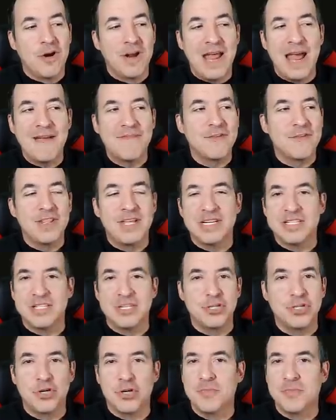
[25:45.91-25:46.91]
And after this,
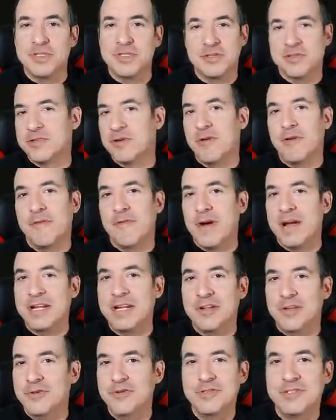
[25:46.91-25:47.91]
the Germans are so afraid
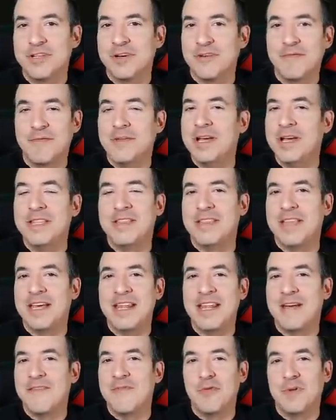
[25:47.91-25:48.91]
to lose their fleet that they
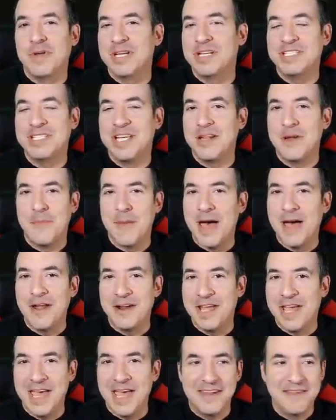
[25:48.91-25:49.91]
never really send them out
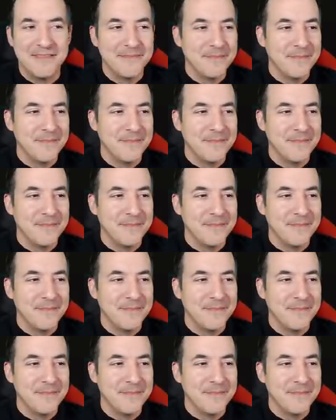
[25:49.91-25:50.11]
again.